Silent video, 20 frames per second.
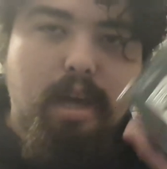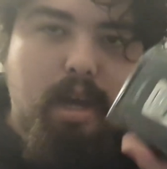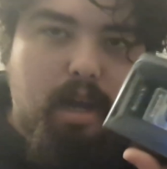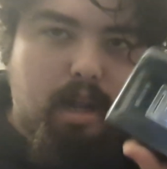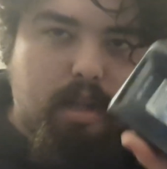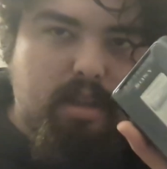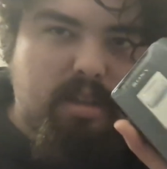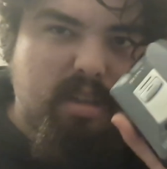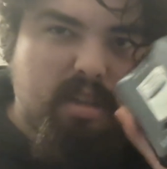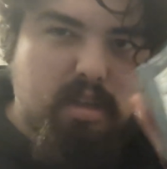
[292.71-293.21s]
I
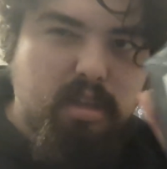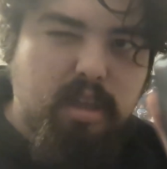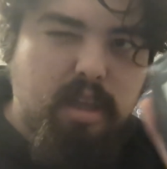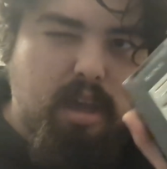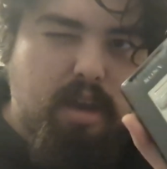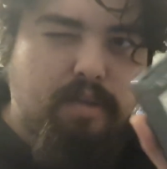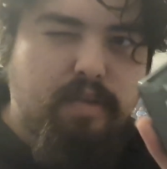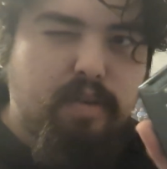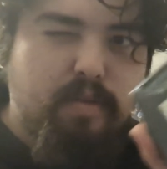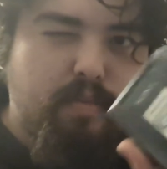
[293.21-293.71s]
listened to the
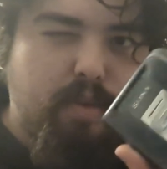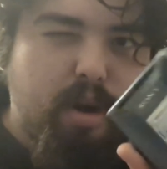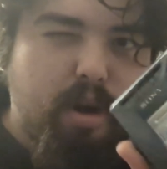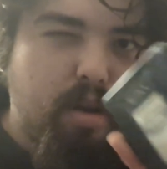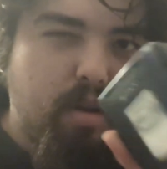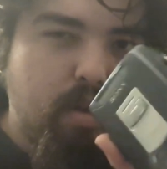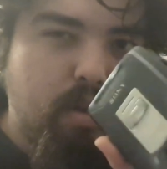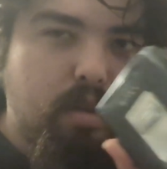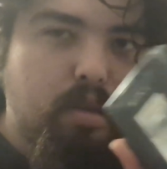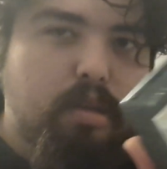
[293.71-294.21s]
FM
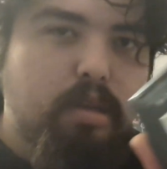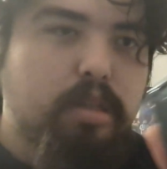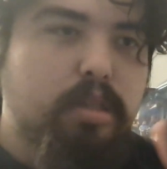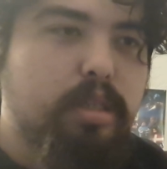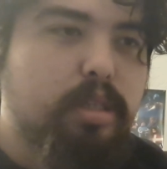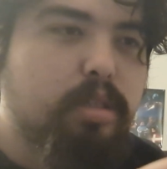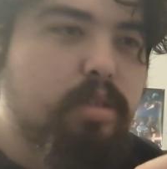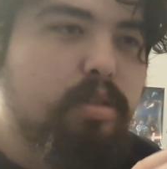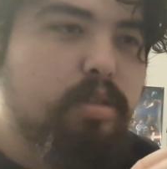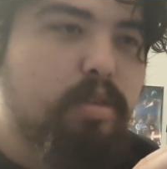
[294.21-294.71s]
radio through this
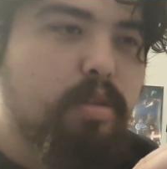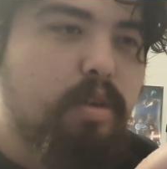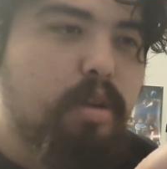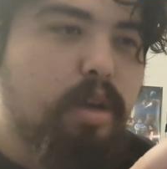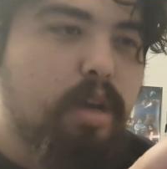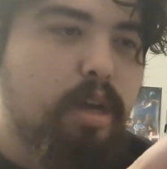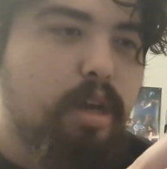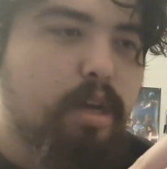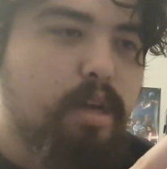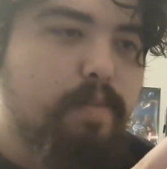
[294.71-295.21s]

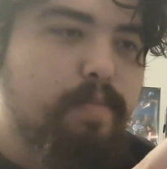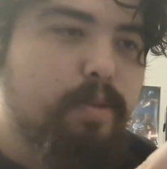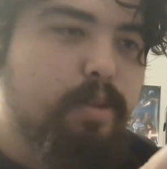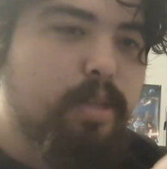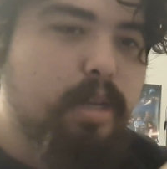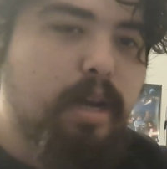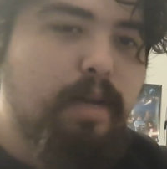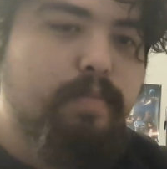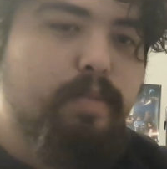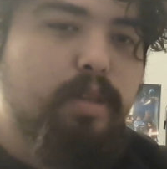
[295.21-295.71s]
a couple
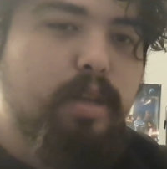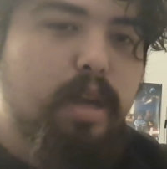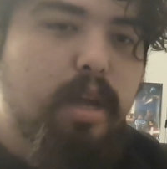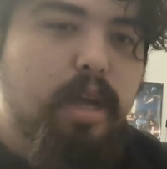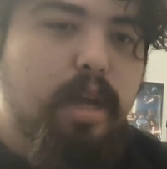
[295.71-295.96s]
times.